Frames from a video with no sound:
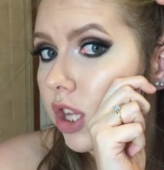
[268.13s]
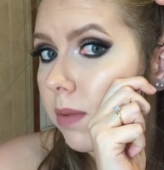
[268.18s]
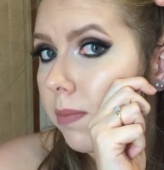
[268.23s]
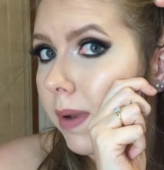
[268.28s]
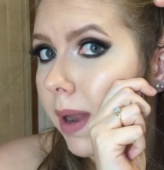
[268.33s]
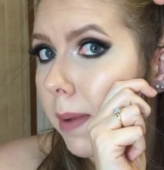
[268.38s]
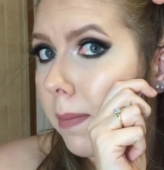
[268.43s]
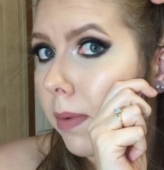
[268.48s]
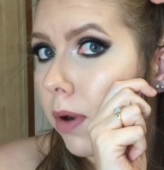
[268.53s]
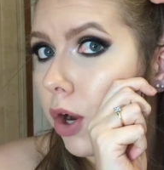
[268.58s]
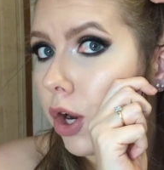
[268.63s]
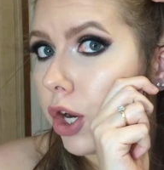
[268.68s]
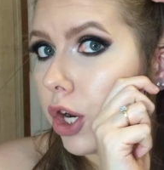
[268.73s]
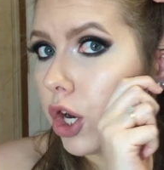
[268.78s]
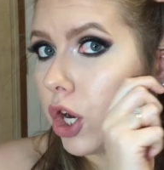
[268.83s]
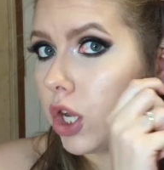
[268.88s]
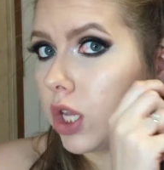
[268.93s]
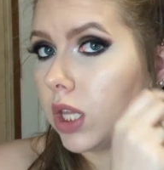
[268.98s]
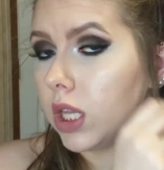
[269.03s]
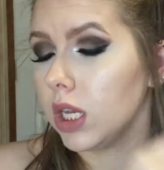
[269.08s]
Plain bar
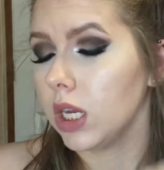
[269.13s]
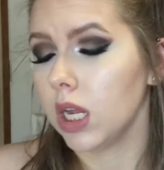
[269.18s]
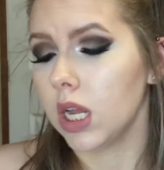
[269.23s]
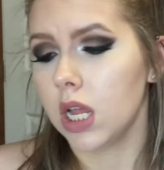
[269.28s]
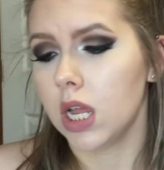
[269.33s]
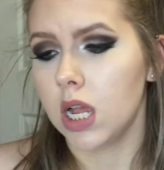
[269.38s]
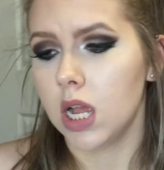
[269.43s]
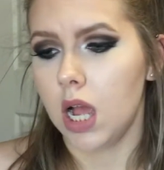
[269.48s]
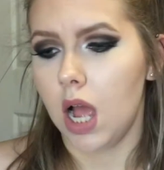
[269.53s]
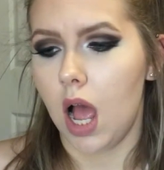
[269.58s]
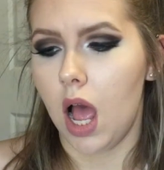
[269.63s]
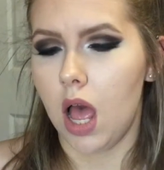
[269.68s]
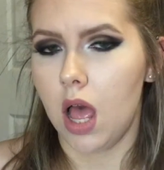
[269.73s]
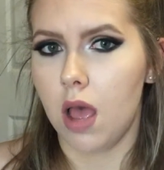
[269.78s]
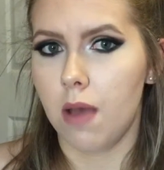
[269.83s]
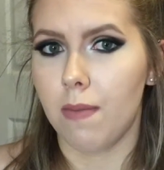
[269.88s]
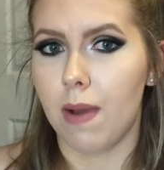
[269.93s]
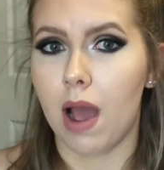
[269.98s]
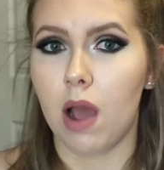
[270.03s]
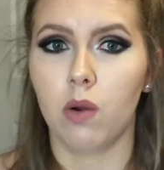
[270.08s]
across.
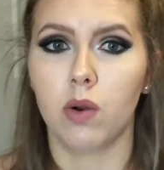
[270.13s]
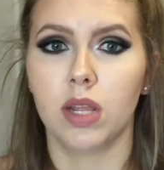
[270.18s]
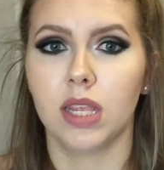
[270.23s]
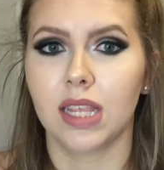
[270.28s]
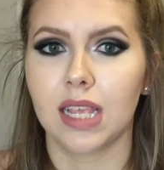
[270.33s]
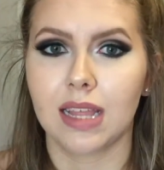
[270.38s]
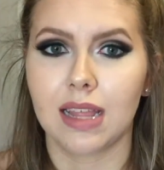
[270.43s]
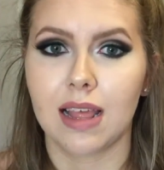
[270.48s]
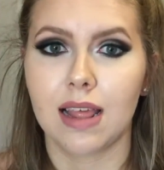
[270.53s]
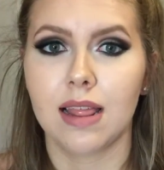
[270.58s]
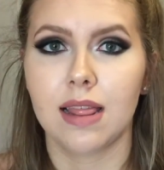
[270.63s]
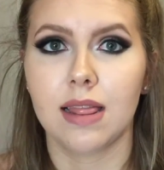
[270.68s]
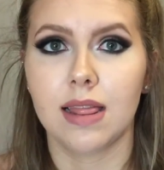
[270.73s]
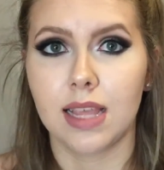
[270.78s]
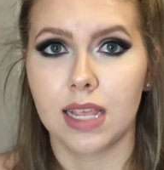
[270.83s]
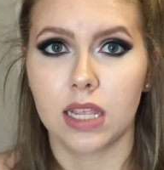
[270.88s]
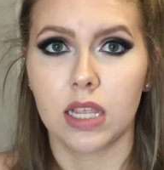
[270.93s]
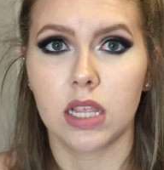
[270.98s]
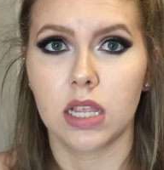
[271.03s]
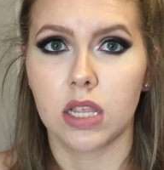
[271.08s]
I want to say that
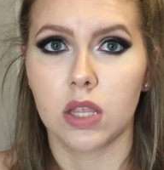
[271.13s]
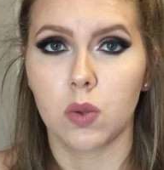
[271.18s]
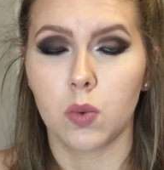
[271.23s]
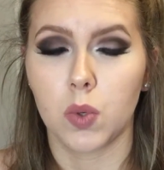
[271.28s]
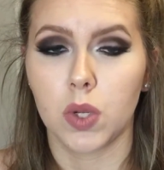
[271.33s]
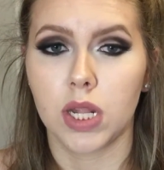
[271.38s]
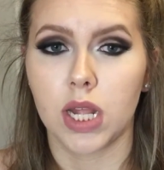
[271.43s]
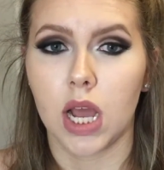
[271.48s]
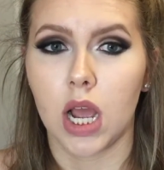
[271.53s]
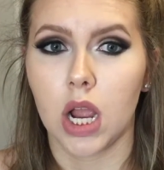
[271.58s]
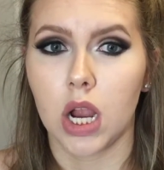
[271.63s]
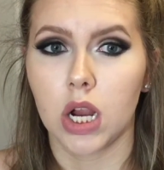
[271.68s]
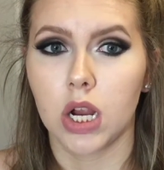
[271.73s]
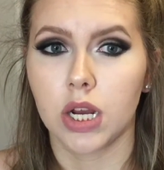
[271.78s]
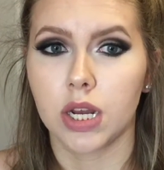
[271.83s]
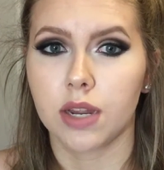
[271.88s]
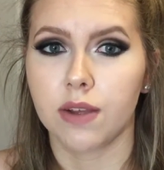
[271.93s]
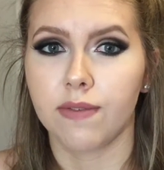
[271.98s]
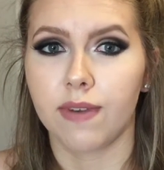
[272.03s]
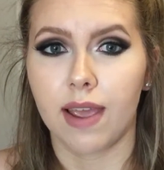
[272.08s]
this is the one that
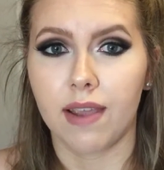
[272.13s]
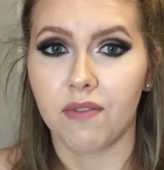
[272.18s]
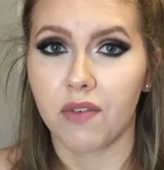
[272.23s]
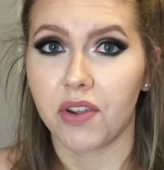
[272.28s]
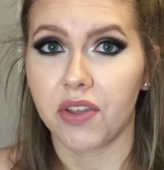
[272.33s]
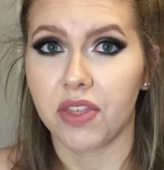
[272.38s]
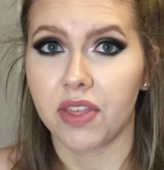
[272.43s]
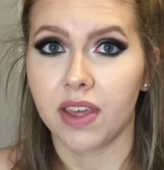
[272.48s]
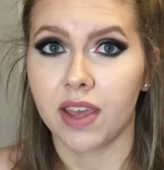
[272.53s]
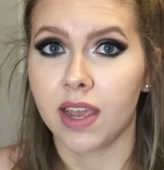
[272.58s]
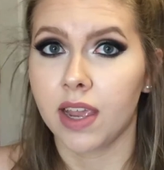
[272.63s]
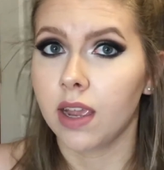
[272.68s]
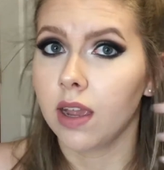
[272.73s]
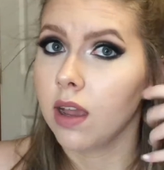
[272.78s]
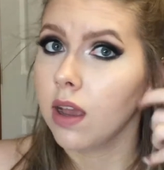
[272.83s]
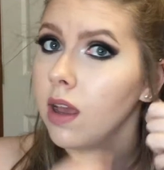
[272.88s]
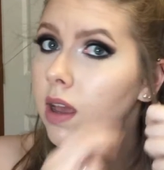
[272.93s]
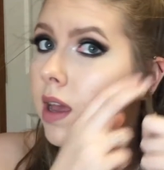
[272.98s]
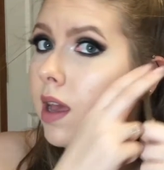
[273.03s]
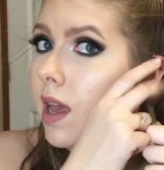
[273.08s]
hurt of everything.
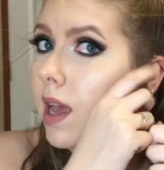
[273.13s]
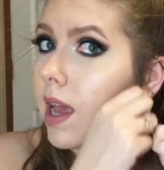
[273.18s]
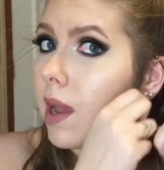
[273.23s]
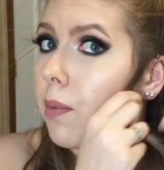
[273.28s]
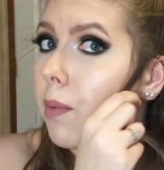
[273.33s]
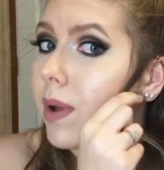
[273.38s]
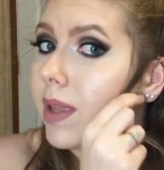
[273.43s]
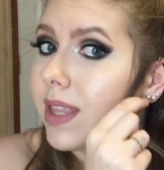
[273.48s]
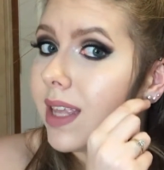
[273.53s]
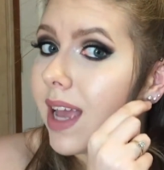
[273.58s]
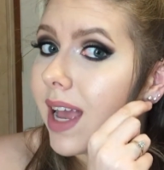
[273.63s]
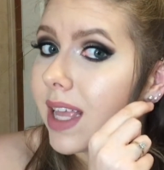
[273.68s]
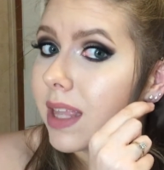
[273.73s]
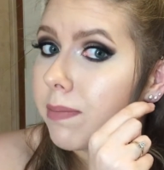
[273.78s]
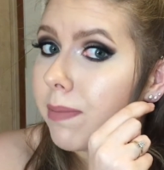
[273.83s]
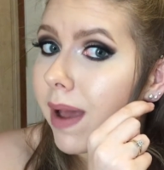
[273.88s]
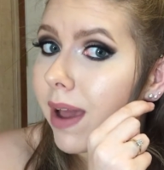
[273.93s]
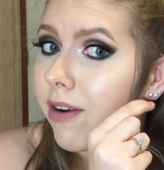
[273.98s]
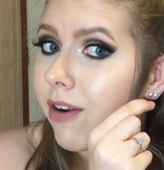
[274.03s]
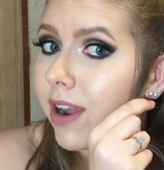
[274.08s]
It wasn't as
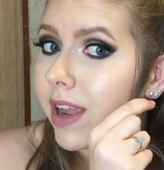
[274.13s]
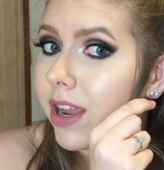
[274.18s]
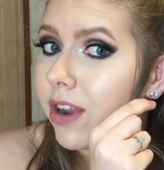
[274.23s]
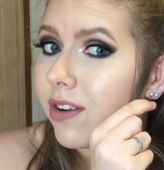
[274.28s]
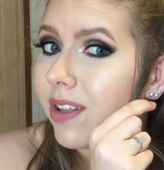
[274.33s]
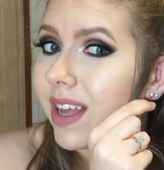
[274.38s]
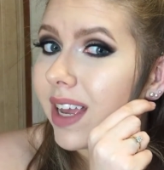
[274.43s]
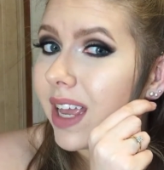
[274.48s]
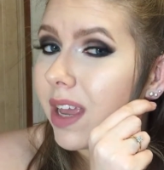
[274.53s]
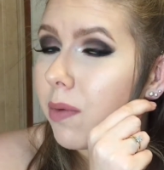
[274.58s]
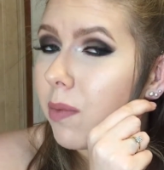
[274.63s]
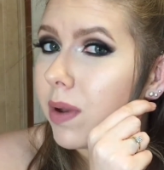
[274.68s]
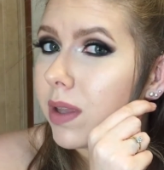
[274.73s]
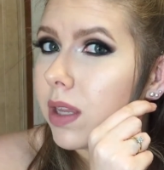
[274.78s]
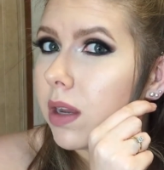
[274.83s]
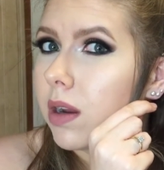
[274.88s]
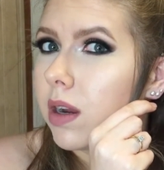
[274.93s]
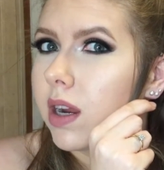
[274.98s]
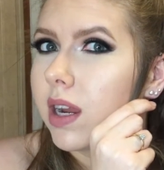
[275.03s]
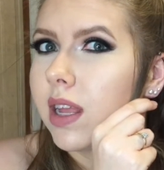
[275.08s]
bad right here. It
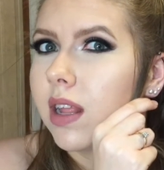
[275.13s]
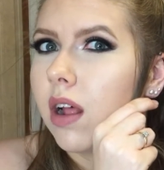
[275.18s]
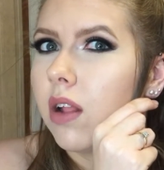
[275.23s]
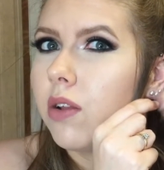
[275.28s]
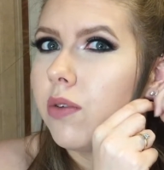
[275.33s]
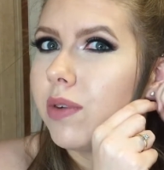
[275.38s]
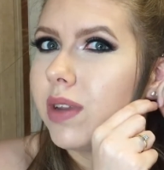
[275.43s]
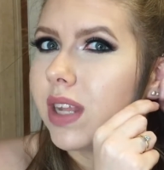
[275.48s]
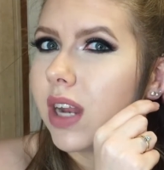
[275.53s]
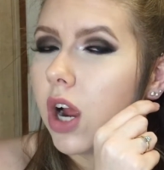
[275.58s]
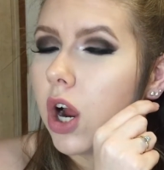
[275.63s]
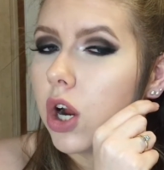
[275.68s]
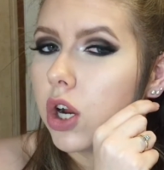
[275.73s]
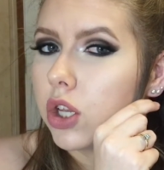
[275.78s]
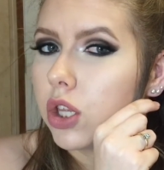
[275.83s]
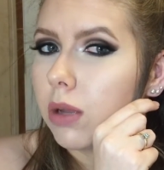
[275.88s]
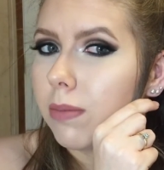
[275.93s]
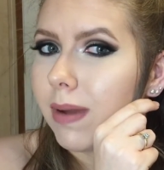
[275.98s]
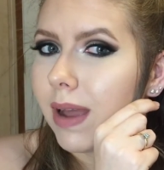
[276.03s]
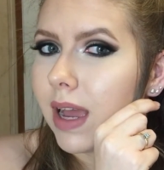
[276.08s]
wasn't. The only reason it
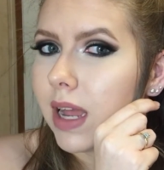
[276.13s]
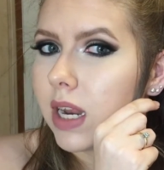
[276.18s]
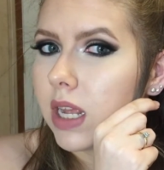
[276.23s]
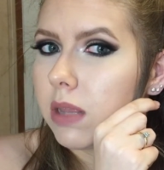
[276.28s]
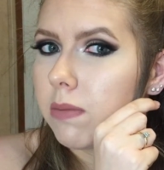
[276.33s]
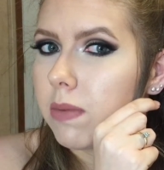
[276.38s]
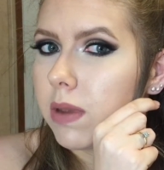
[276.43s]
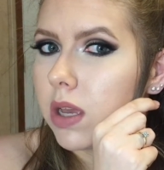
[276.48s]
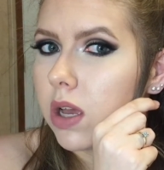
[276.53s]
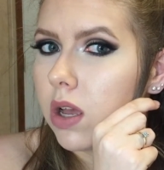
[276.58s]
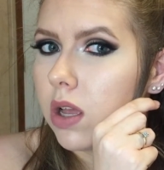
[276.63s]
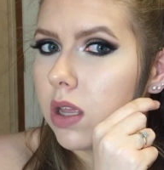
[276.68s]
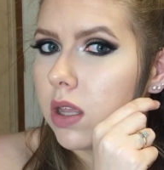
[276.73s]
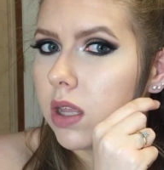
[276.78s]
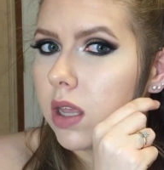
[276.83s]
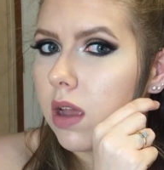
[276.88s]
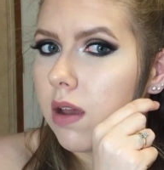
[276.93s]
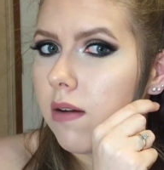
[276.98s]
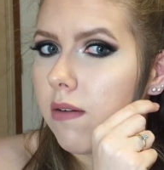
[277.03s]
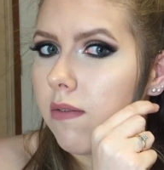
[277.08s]
hurt so bad is
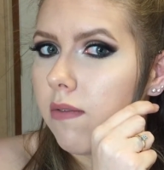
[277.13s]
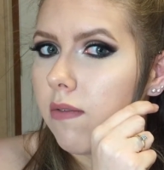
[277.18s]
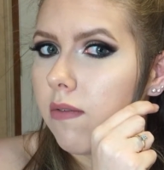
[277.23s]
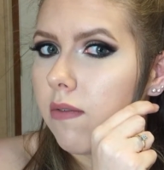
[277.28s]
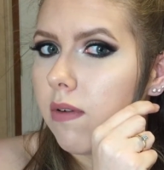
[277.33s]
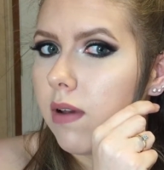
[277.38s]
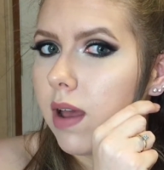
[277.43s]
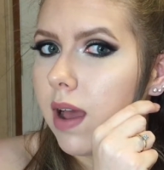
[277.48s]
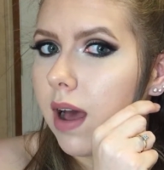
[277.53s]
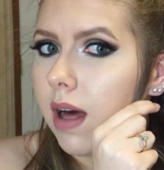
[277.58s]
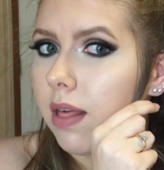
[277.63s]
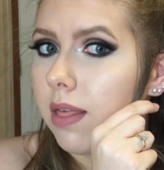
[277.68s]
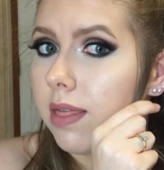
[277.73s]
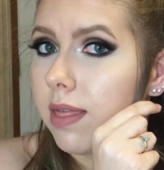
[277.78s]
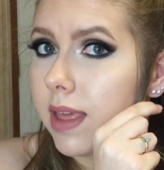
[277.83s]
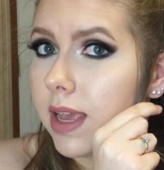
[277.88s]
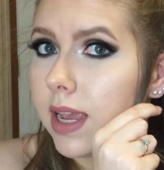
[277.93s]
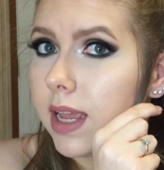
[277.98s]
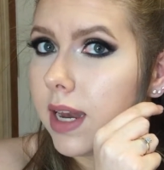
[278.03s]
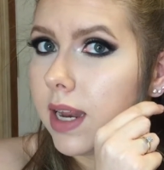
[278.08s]
because of how
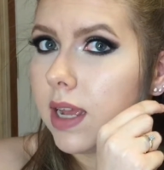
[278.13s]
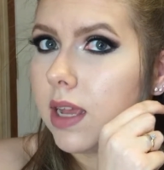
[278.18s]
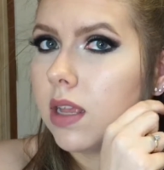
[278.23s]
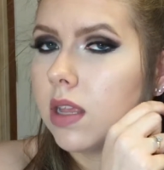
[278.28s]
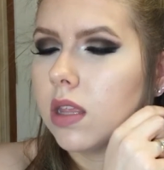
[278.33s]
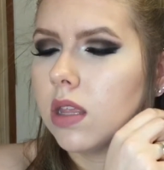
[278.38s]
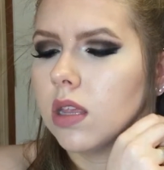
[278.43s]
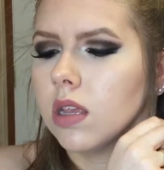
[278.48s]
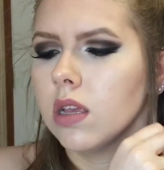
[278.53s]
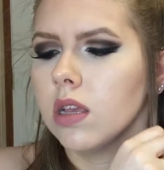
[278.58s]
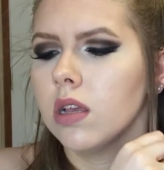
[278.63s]
thick it is.